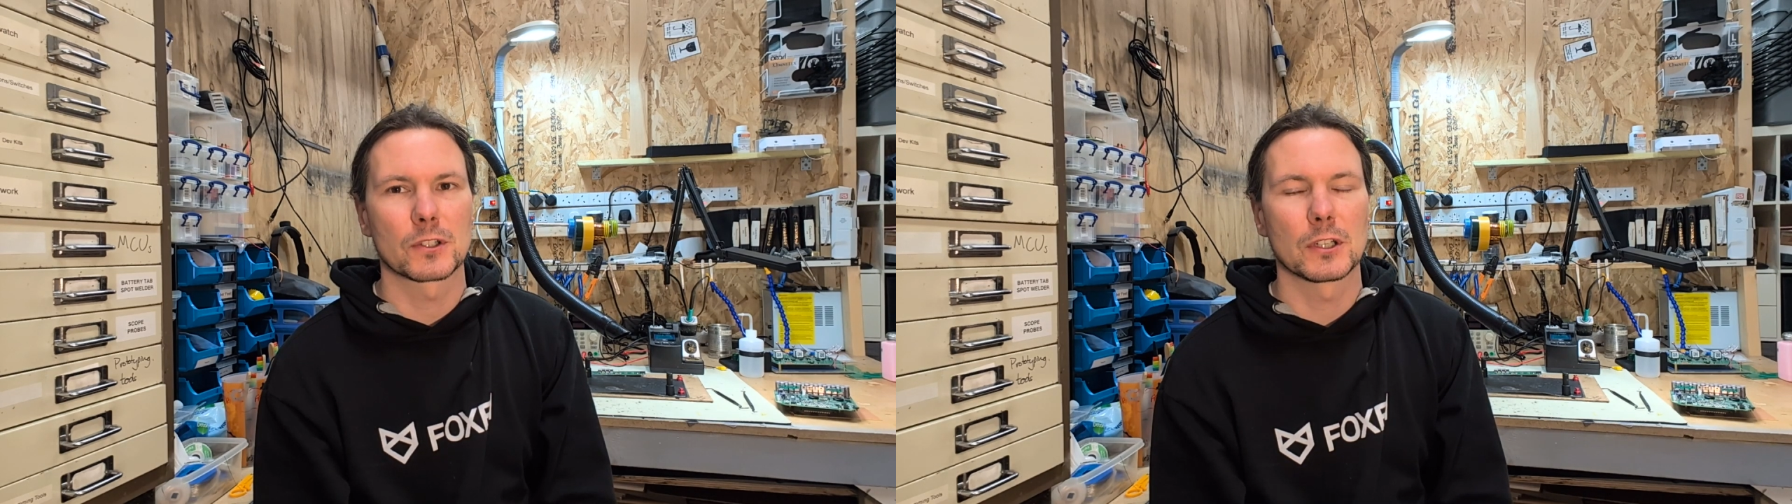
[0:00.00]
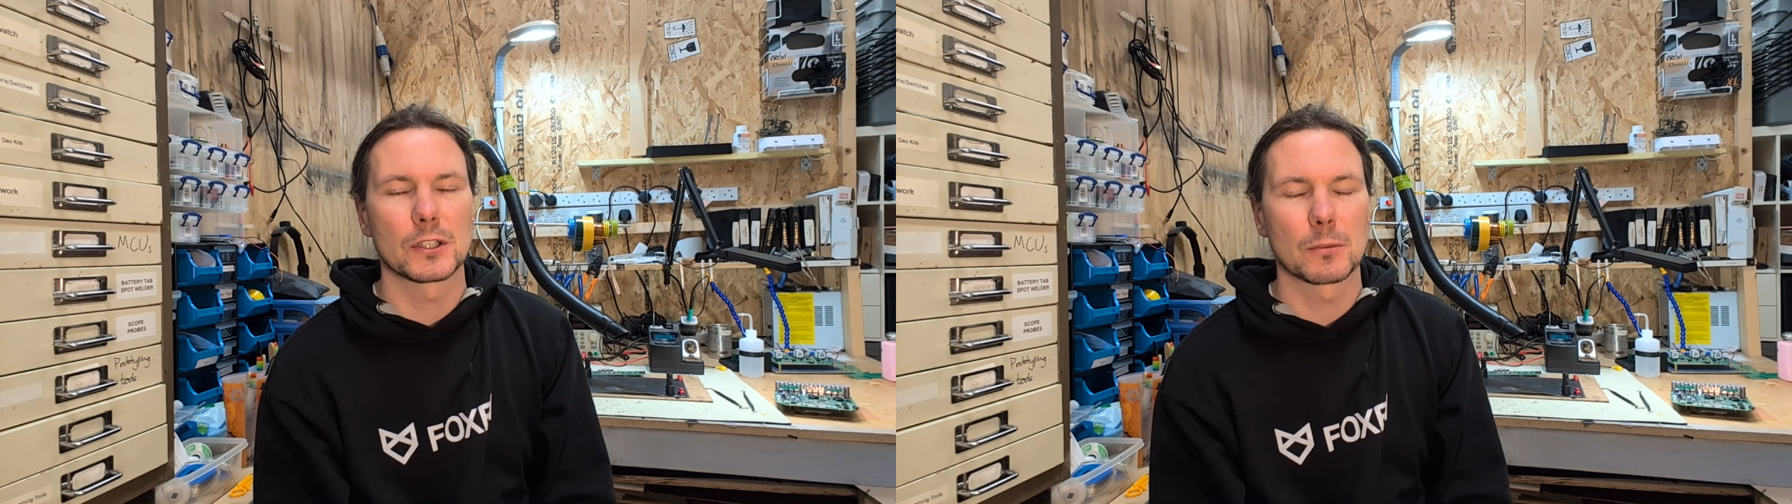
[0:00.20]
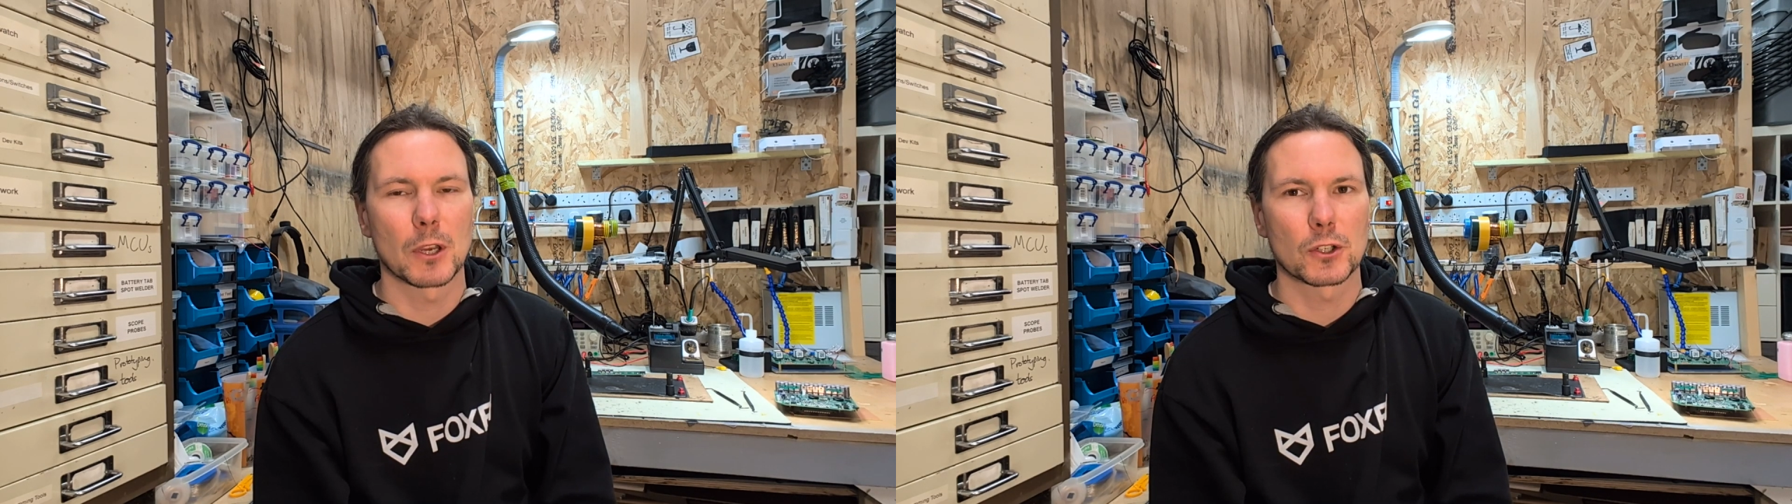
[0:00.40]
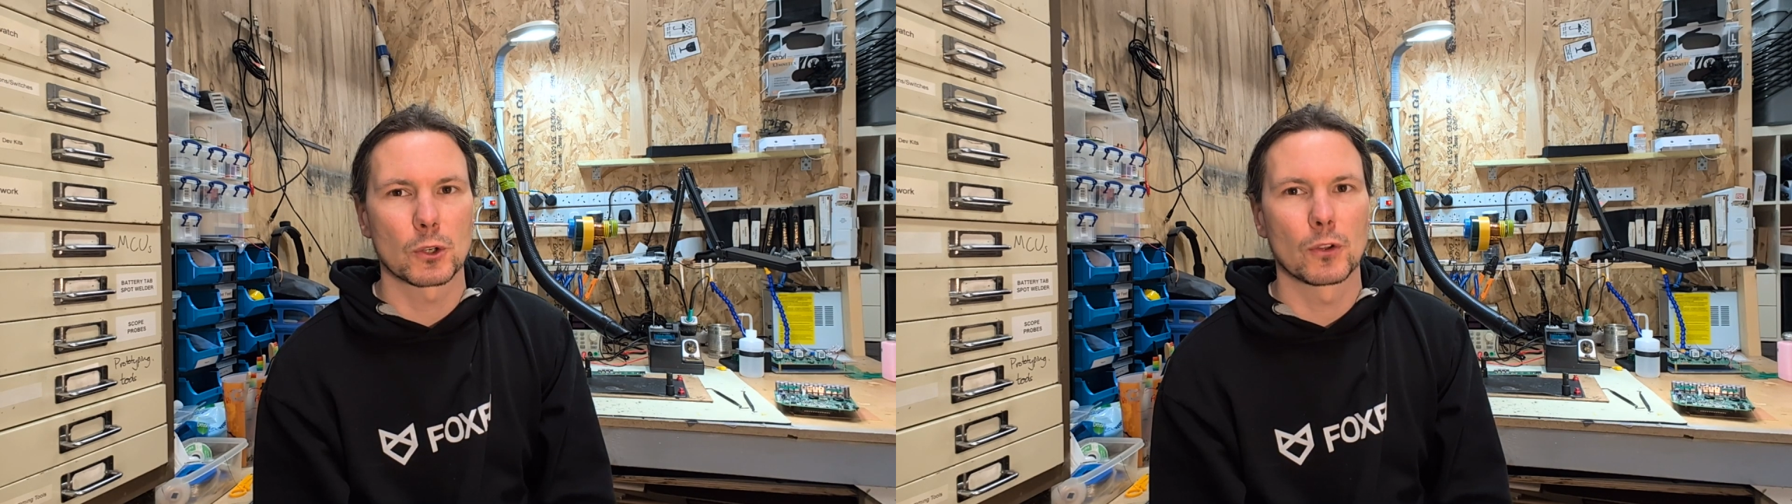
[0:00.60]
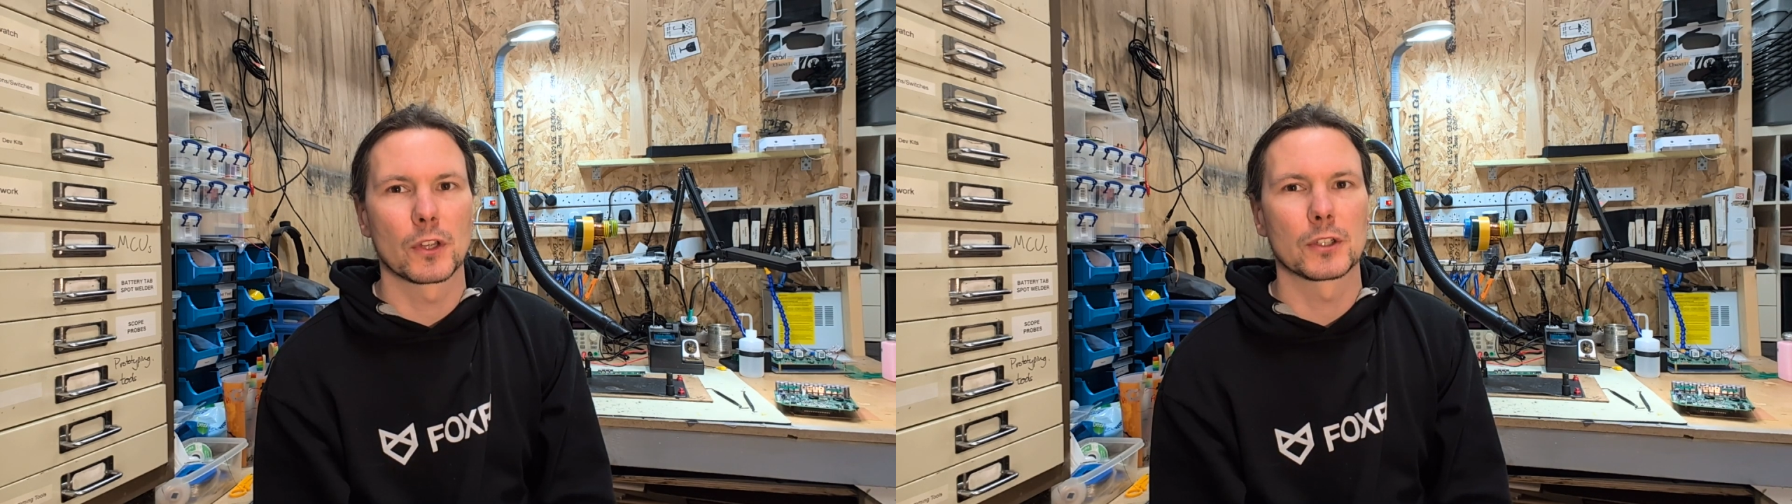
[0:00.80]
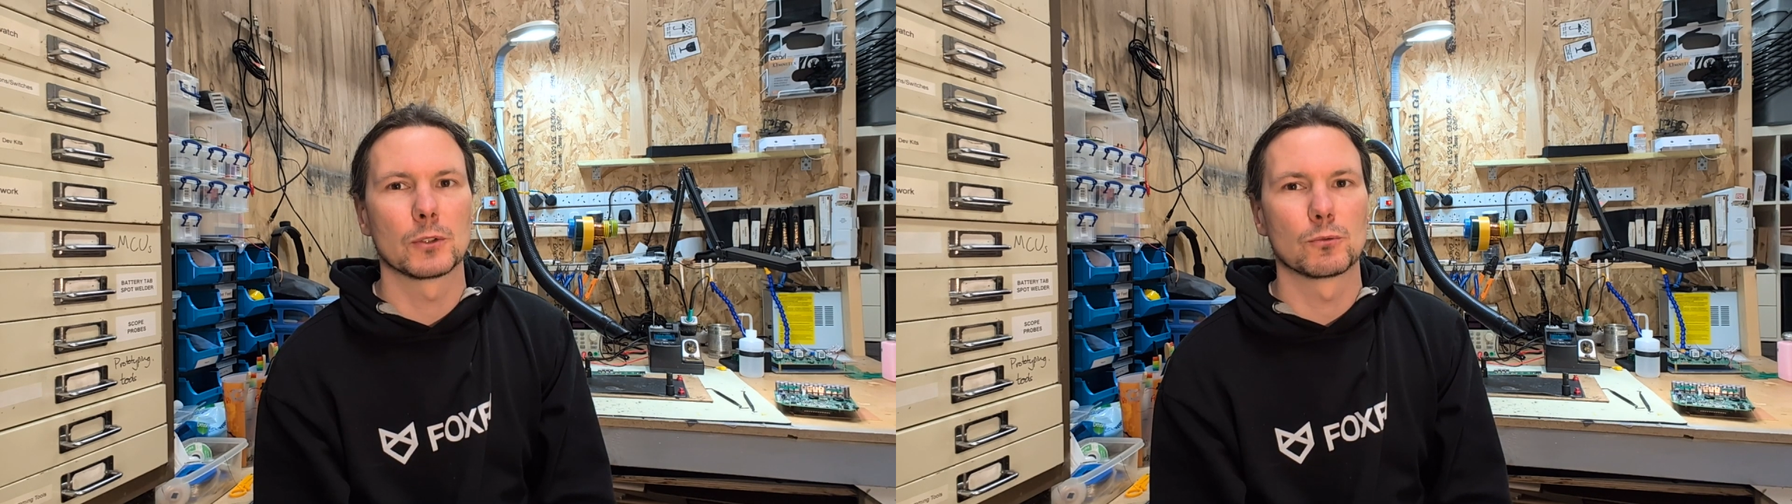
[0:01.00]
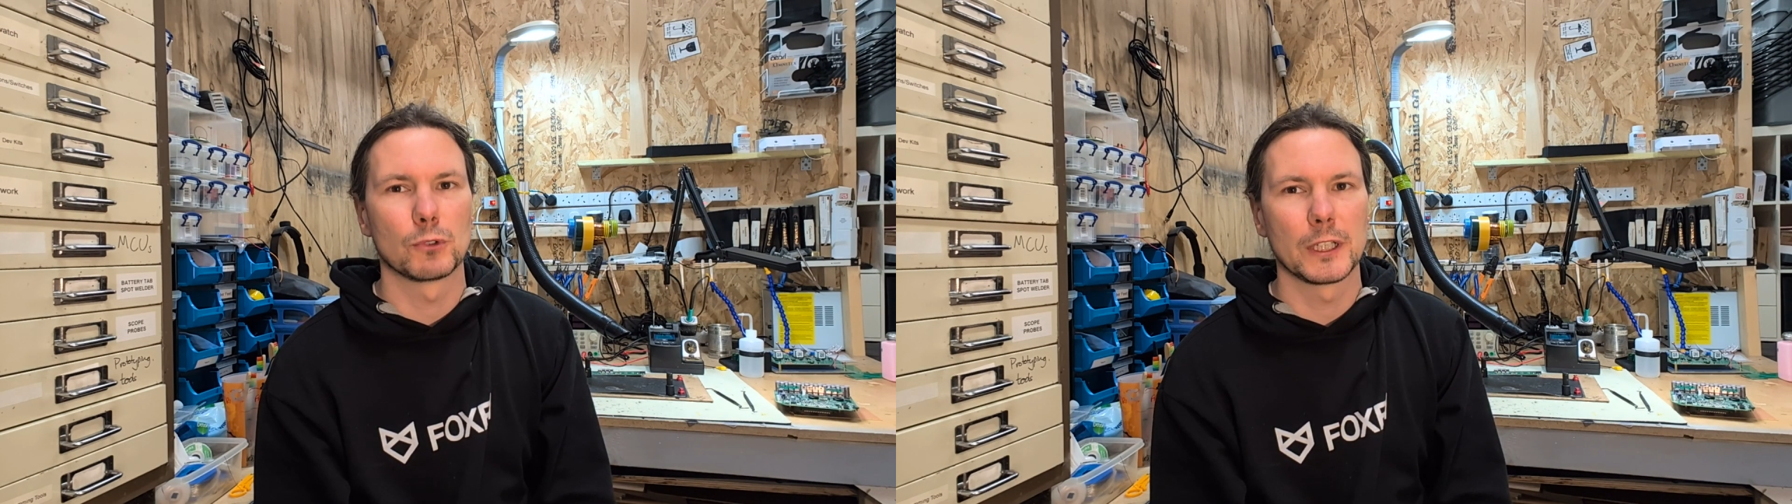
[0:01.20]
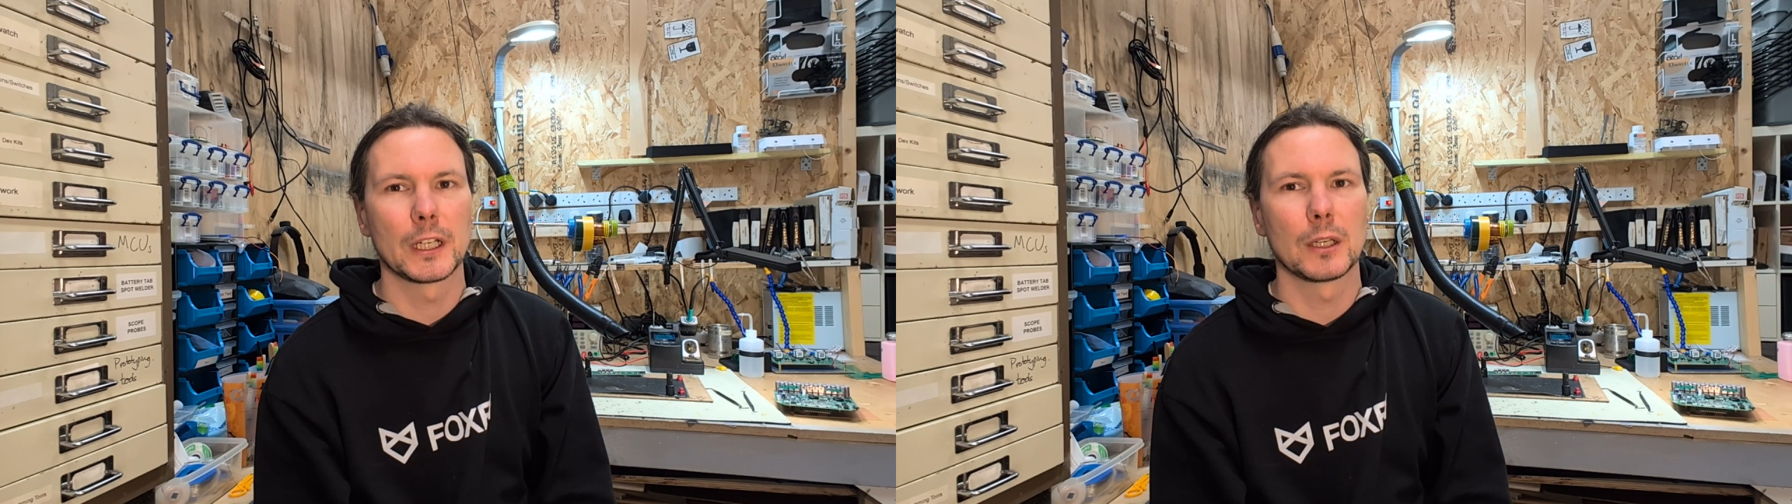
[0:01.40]
you need to make sure that you
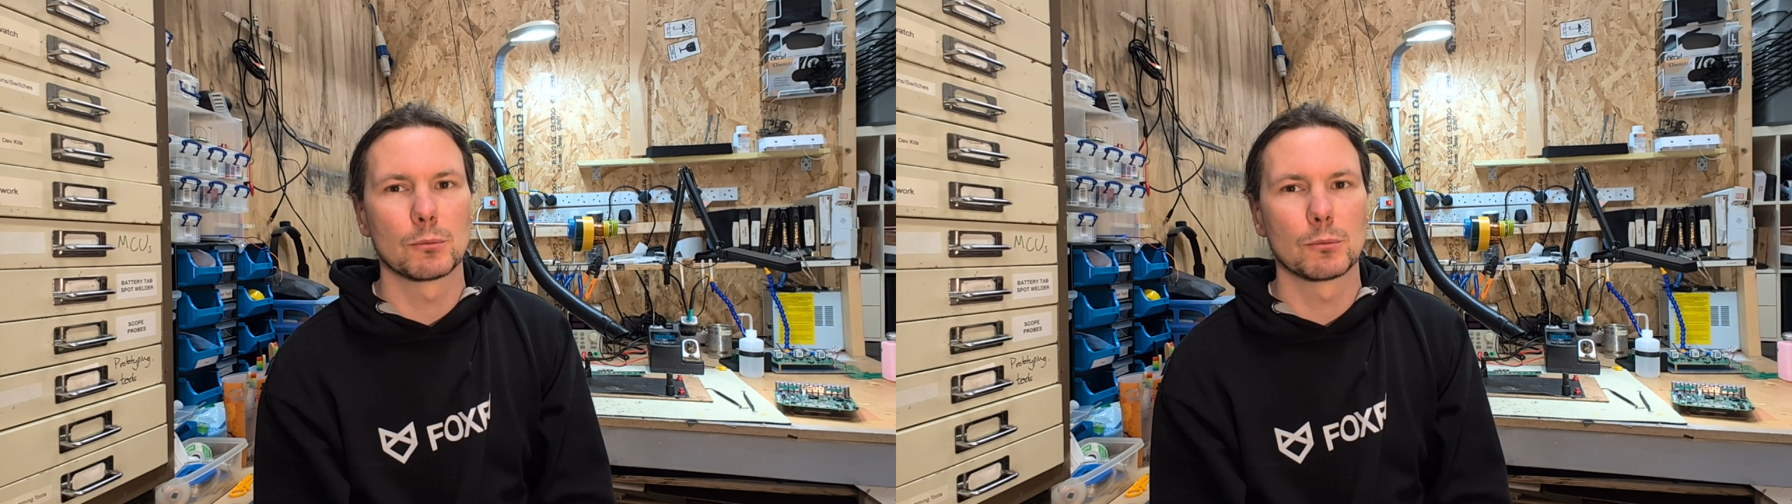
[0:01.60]
really,